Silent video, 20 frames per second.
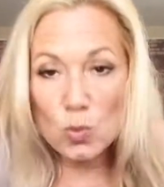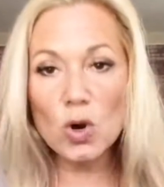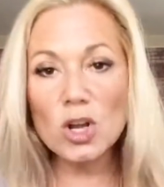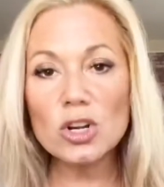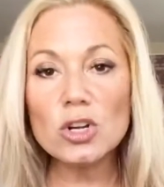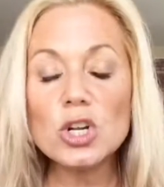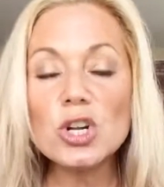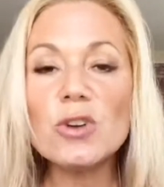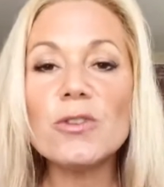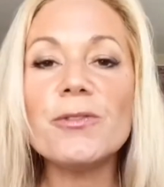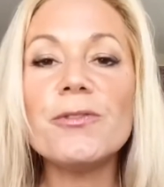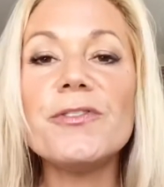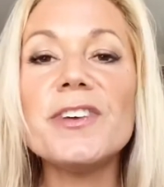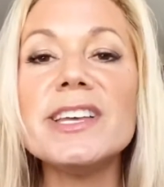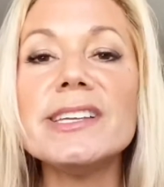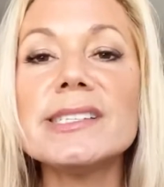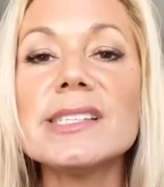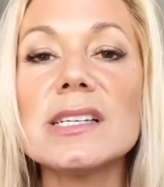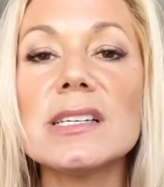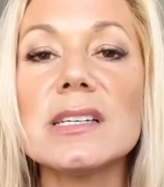are your
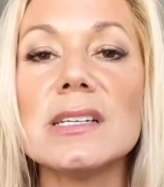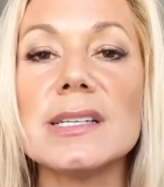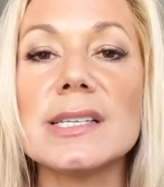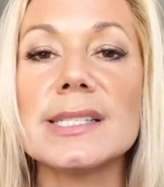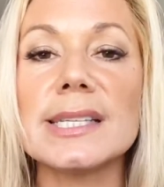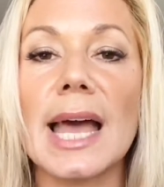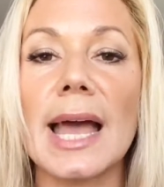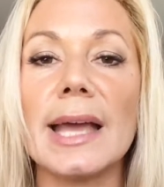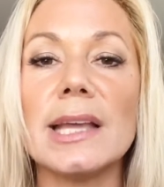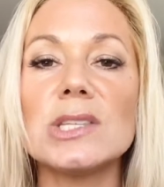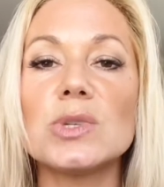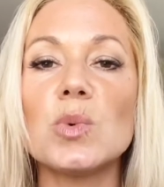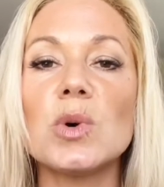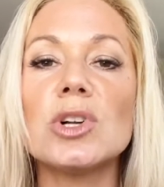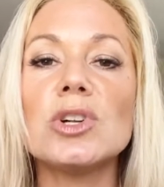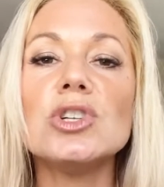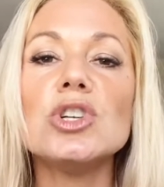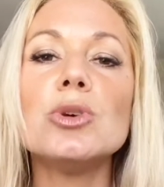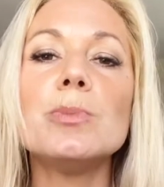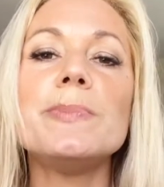physical signs? What
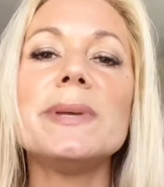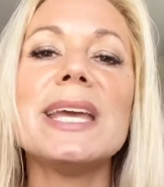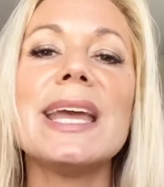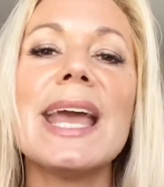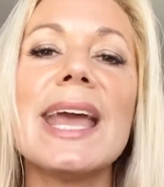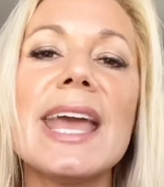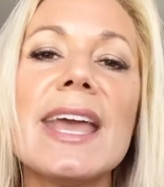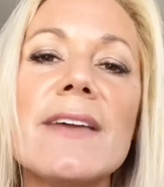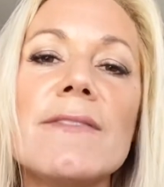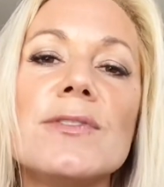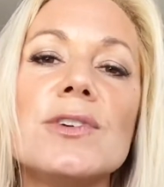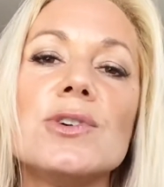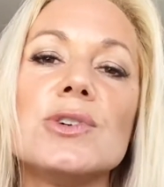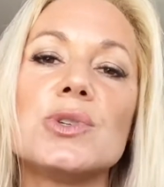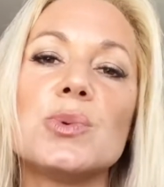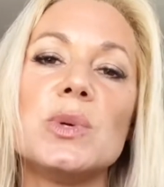are your behaviors